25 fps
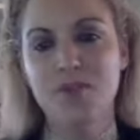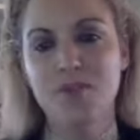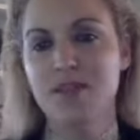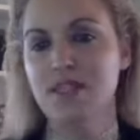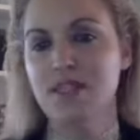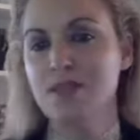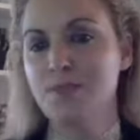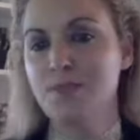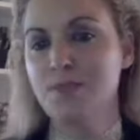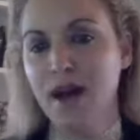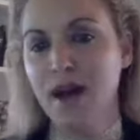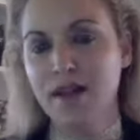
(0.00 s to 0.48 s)
We
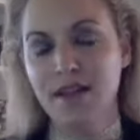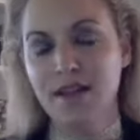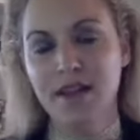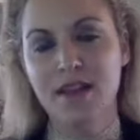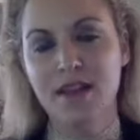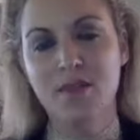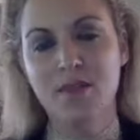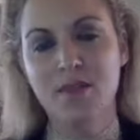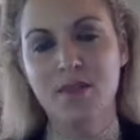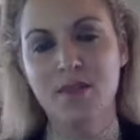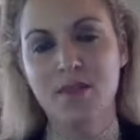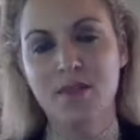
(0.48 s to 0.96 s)

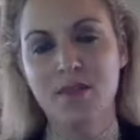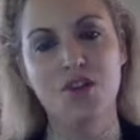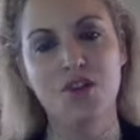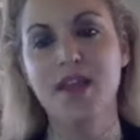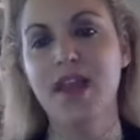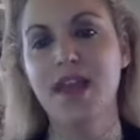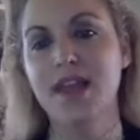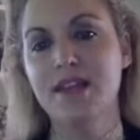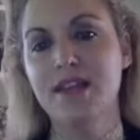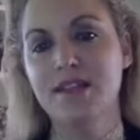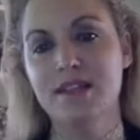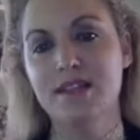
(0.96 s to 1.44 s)
spotlight, we
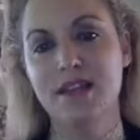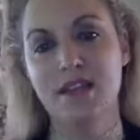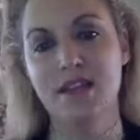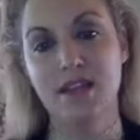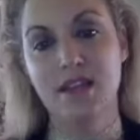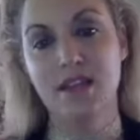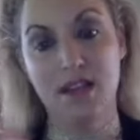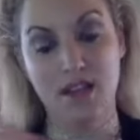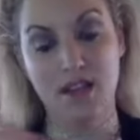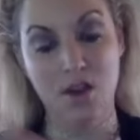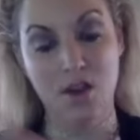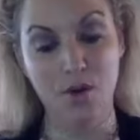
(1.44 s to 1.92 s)
showcase an,
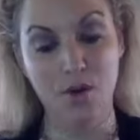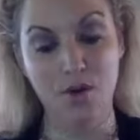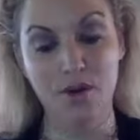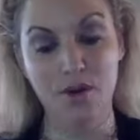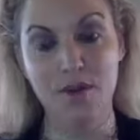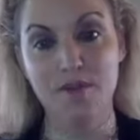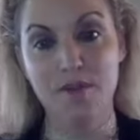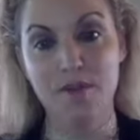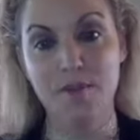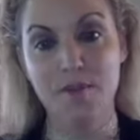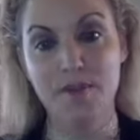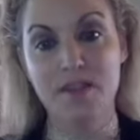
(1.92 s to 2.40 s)
an owner
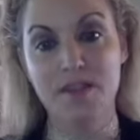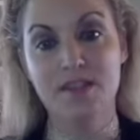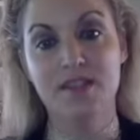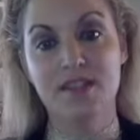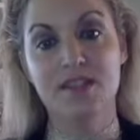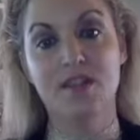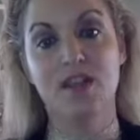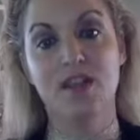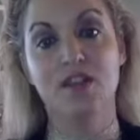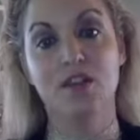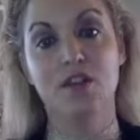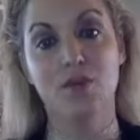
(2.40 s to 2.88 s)
of the business,
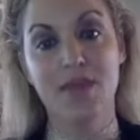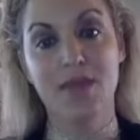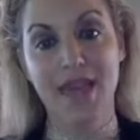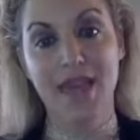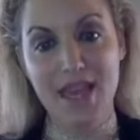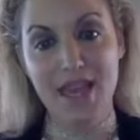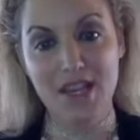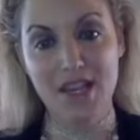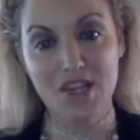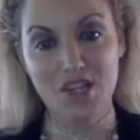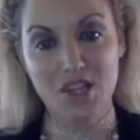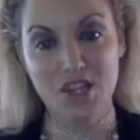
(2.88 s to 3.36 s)
a
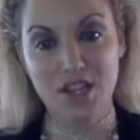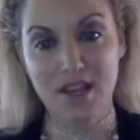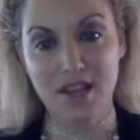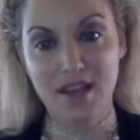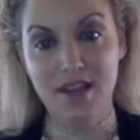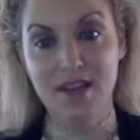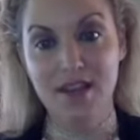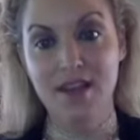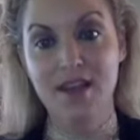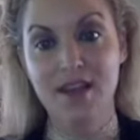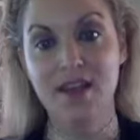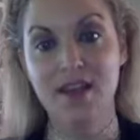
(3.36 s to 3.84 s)

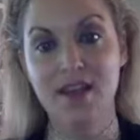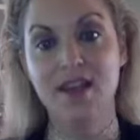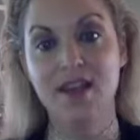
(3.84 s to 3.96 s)
location.